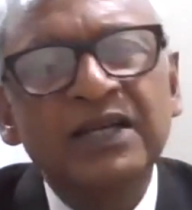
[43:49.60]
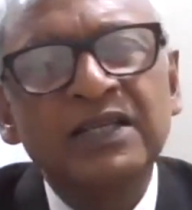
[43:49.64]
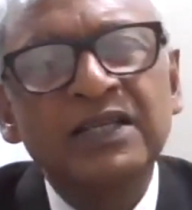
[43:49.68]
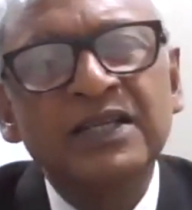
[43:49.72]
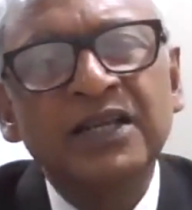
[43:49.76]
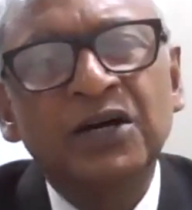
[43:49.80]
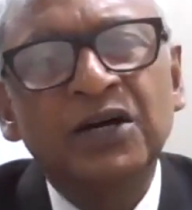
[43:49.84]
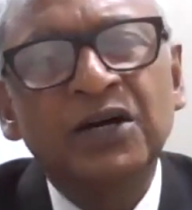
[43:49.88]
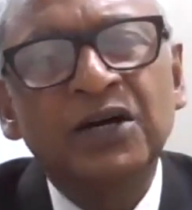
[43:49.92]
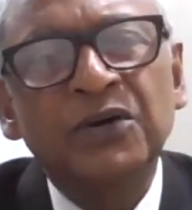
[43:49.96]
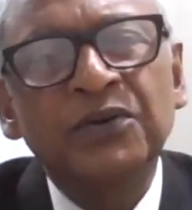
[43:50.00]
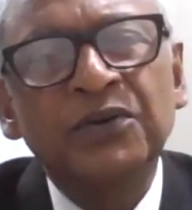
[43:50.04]

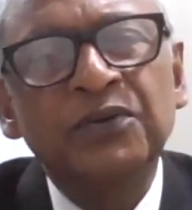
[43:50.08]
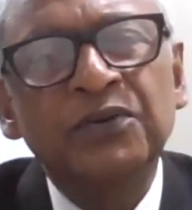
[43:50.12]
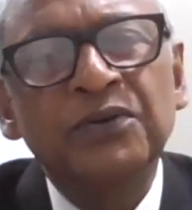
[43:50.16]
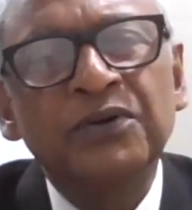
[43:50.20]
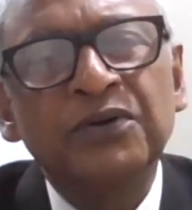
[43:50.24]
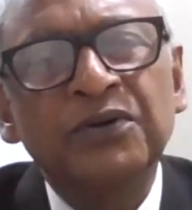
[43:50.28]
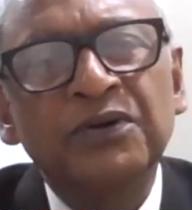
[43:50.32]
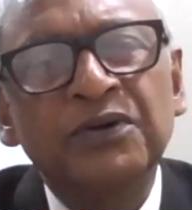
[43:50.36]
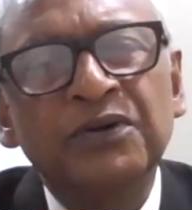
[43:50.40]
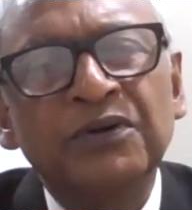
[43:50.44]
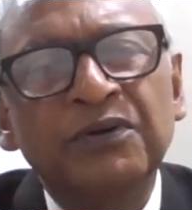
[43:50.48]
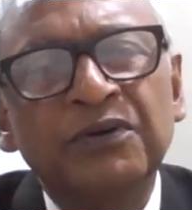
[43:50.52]
Now,
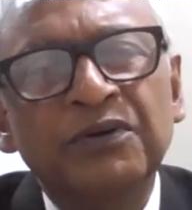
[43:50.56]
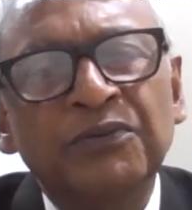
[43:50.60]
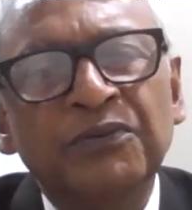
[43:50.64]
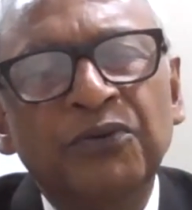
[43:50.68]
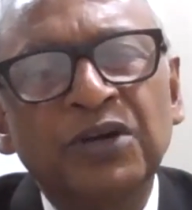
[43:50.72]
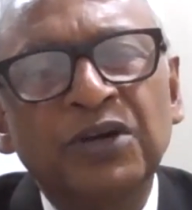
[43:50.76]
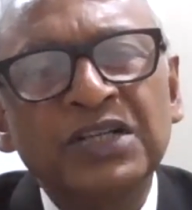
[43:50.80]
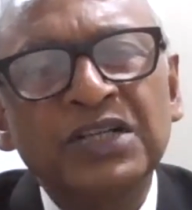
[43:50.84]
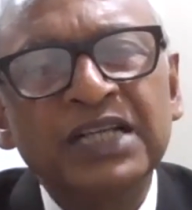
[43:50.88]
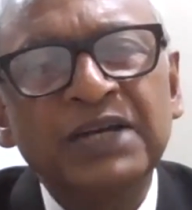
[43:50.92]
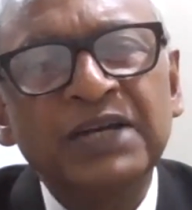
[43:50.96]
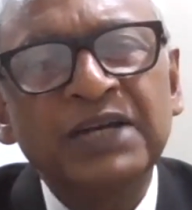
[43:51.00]

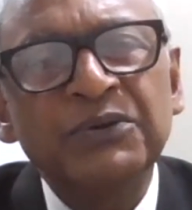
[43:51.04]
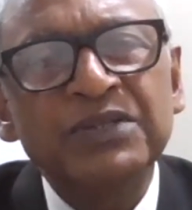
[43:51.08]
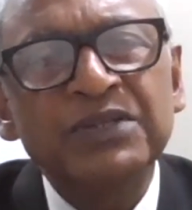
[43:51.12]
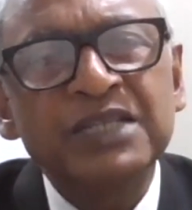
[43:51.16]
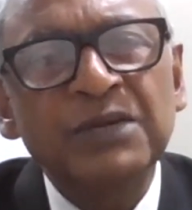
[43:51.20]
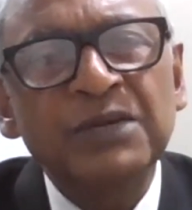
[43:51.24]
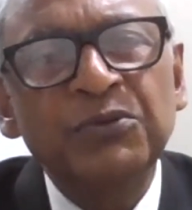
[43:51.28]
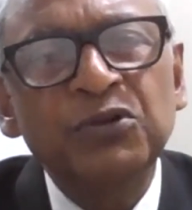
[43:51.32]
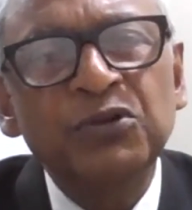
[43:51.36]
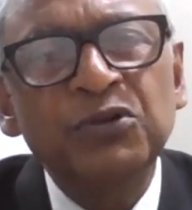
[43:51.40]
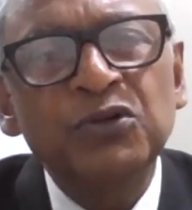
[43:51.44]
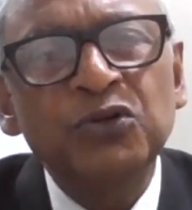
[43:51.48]
what I was
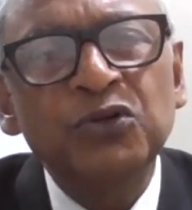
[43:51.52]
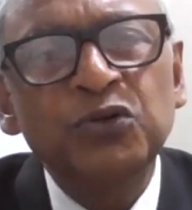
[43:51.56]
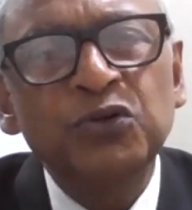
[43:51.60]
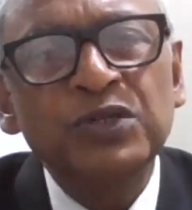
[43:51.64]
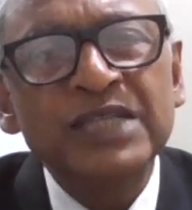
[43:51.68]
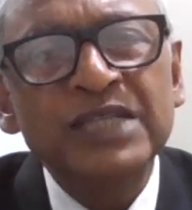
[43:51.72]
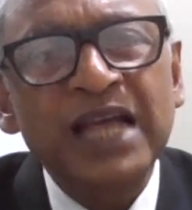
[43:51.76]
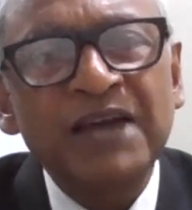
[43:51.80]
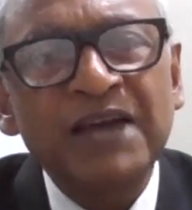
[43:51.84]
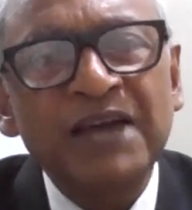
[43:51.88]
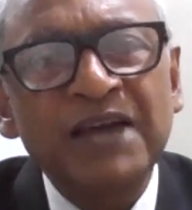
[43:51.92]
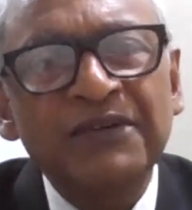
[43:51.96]
able to do is
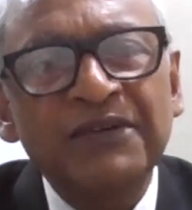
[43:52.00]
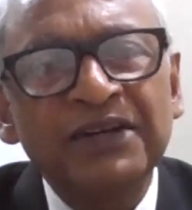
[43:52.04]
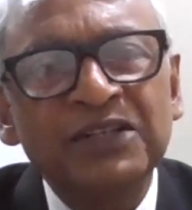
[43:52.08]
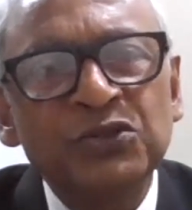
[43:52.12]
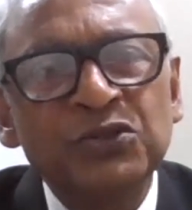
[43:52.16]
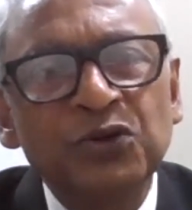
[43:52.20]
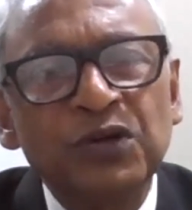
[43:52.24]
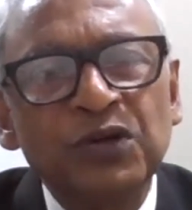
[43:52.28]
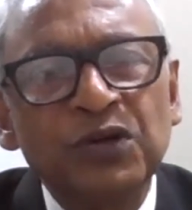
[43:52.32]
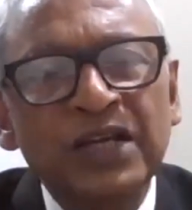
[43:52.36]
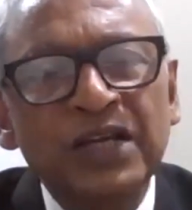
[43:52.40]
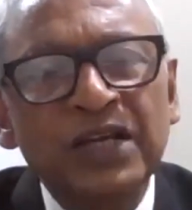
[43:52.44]
have a
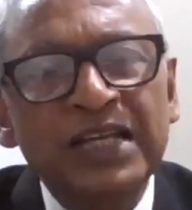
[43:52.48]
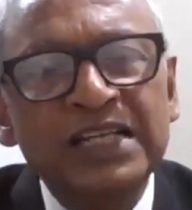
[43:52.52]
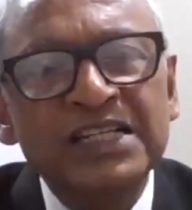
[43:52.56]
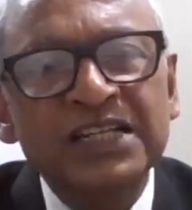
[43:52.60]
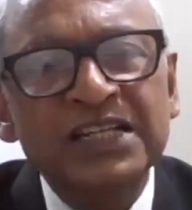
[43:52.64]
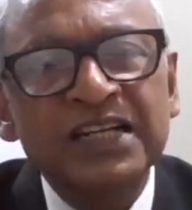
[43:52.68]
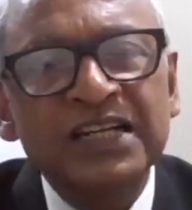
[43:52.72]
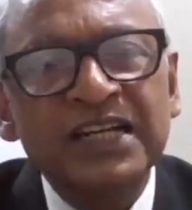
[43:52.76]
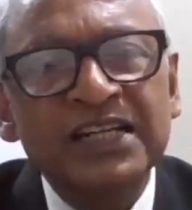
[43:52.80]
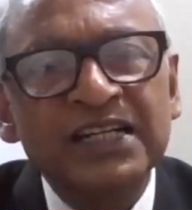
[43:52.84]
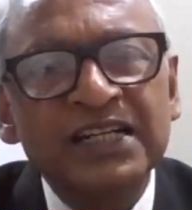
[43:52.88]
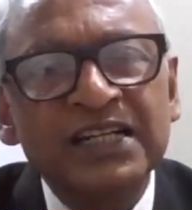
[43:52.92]
totally
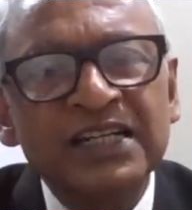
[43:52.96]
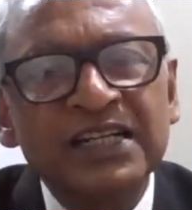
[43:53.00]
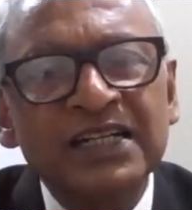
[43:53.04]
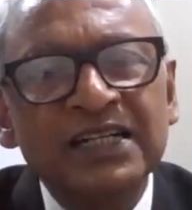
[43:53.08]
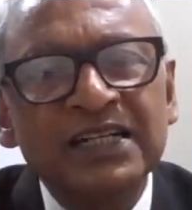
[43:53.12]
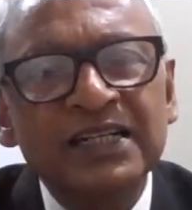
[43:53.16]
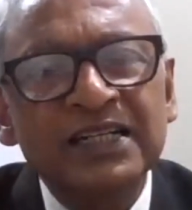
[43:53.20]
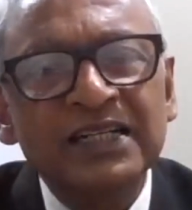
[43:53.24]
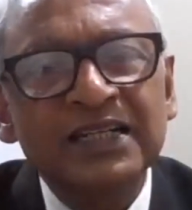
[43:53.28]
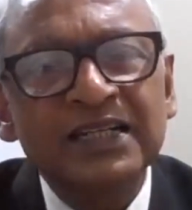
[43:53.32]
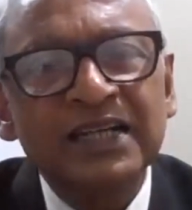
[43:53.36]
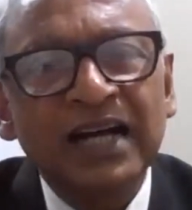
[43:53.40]
integrated
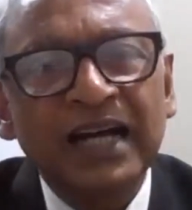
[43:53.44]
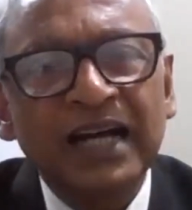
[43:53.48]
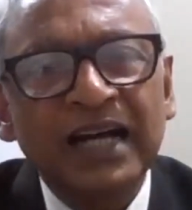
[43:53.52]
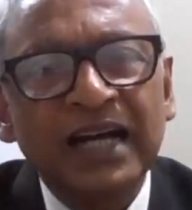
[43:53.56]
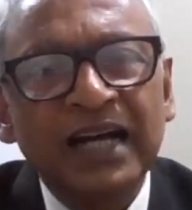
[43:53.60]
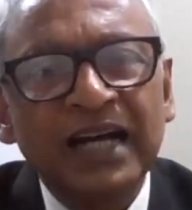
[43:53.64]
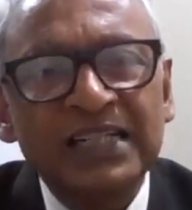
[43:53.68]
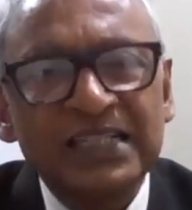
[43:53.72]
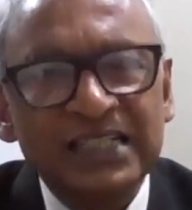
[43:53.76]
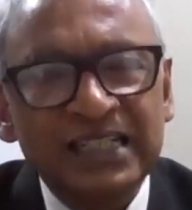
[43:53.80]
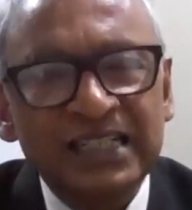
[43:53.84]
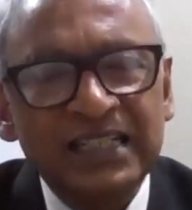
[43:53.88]

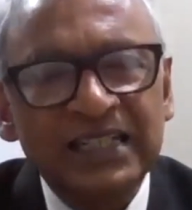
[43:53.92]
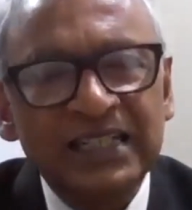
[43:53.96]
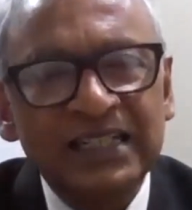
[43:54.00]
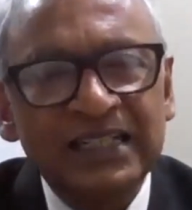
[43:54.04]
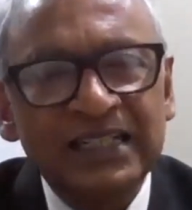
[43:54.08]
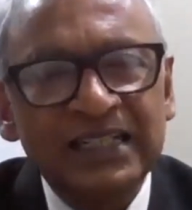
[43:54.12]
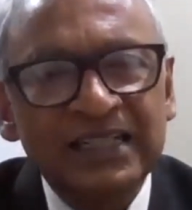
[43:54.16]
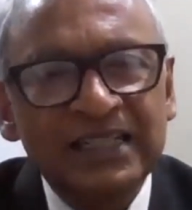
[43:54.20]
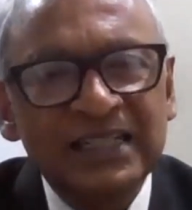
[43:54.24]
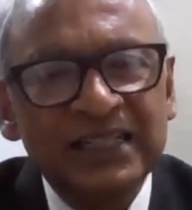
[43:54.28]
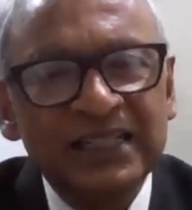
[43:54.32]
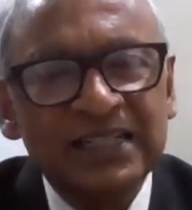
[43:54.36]
IT
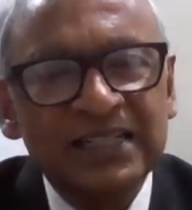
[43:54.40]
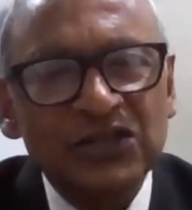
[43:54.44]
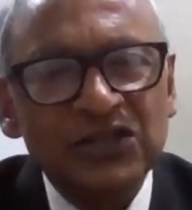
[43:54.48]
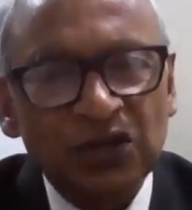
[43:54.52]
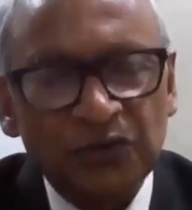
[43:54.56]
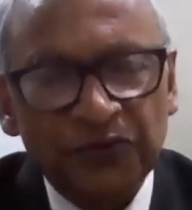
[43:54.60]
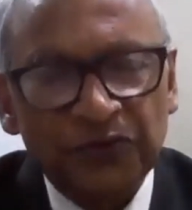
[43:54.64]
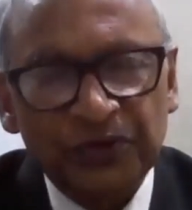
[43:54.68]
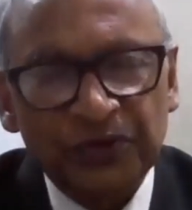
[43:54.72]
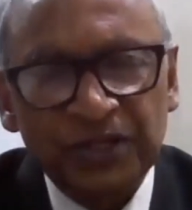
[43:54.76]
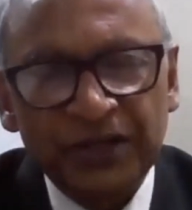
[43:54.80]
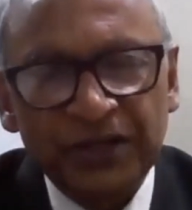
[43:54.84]

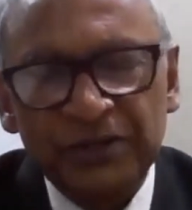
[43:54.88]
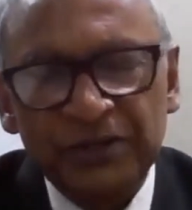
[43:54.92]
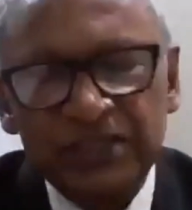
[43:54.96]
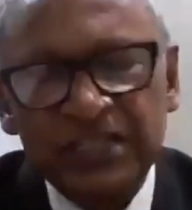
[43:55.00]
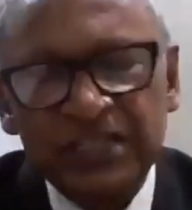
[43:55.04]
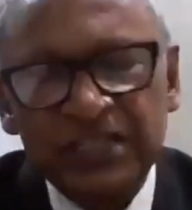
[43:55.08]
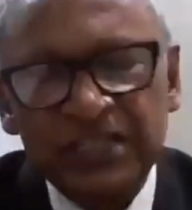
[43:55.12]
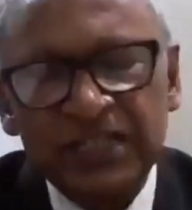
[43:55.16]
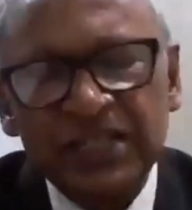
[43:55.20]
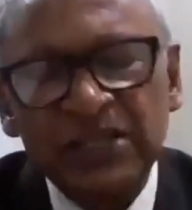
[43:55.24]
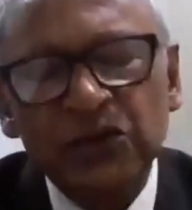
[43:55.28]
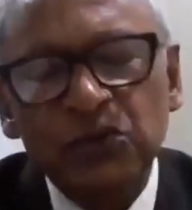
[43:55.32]
software,
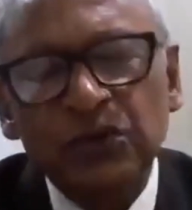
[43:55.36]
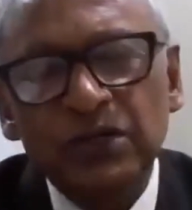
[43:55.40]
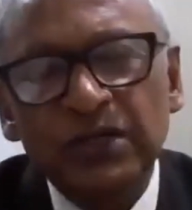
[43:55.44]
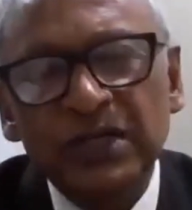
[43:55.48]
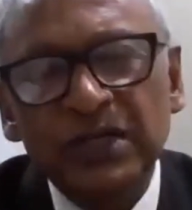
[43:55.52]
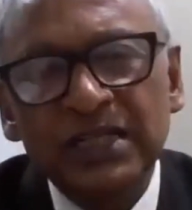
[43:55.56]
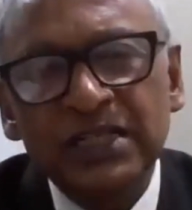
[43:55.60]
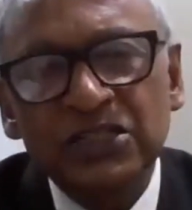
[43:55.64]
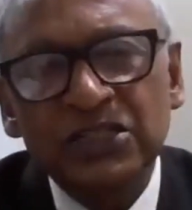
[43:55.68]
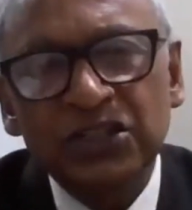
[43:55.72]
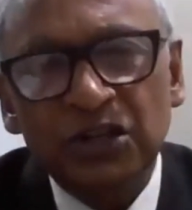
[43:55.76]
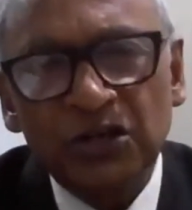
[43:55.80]
which
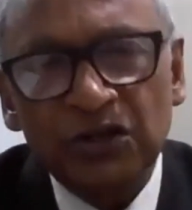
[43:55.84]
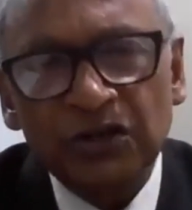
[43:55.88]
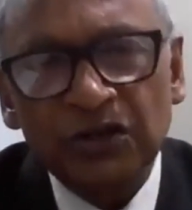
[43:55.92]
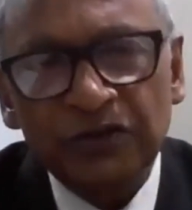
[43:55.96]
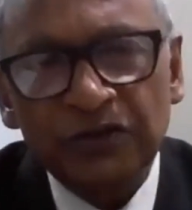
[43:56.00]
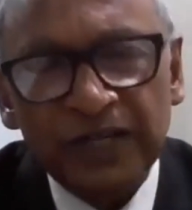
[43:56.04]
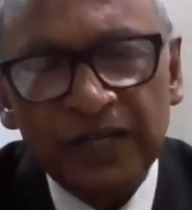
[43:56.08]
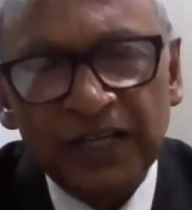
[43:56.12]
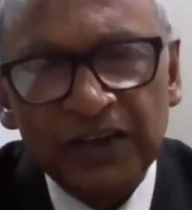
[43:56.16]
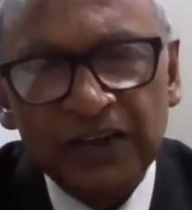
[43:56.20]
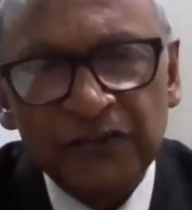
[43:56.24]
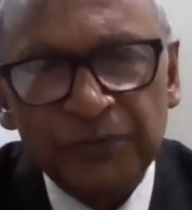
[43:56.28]
included
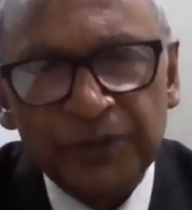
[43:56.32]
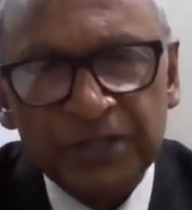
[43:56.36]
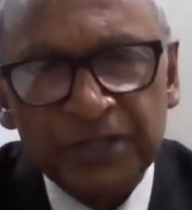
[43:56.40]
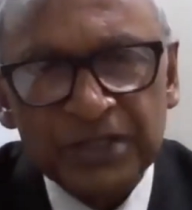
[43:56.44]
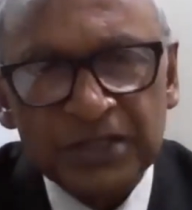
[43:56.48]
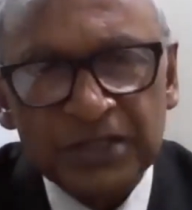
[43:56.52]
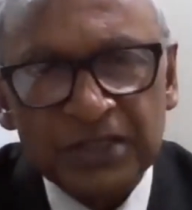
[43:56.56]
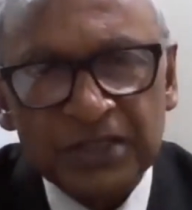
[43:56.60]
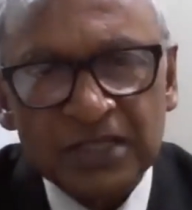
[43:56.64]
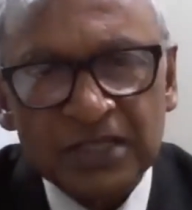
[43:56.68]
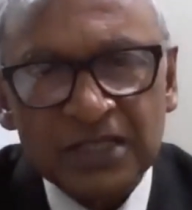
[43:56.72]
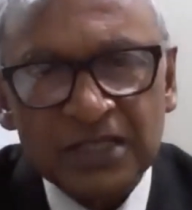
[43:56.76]
geographical
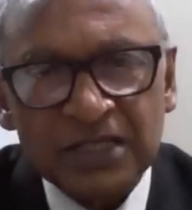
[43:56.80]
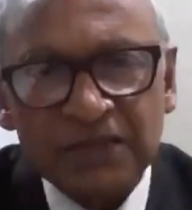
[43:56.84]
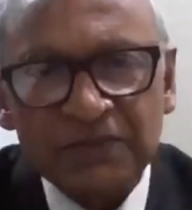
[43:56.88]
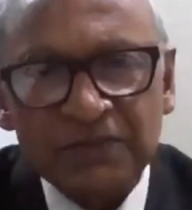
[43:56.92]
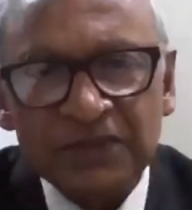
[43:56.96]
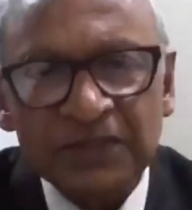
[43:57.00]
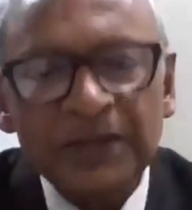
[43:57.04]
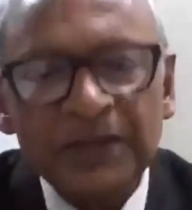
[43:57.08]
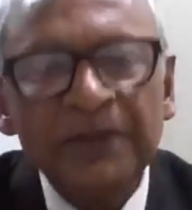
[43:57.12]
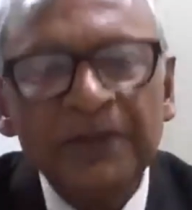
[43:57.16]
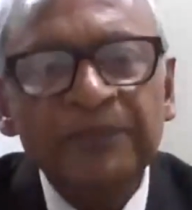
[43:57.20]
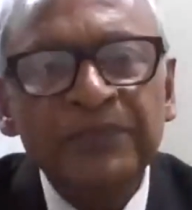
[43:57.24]
information
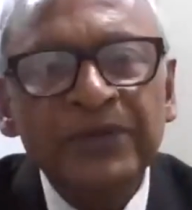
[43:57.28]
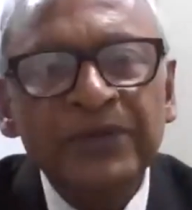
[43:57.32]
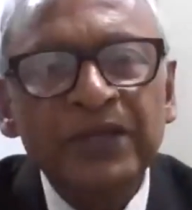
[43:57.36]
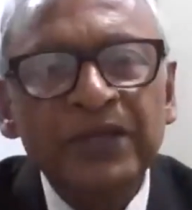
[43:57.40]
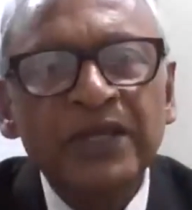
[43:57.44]
systems.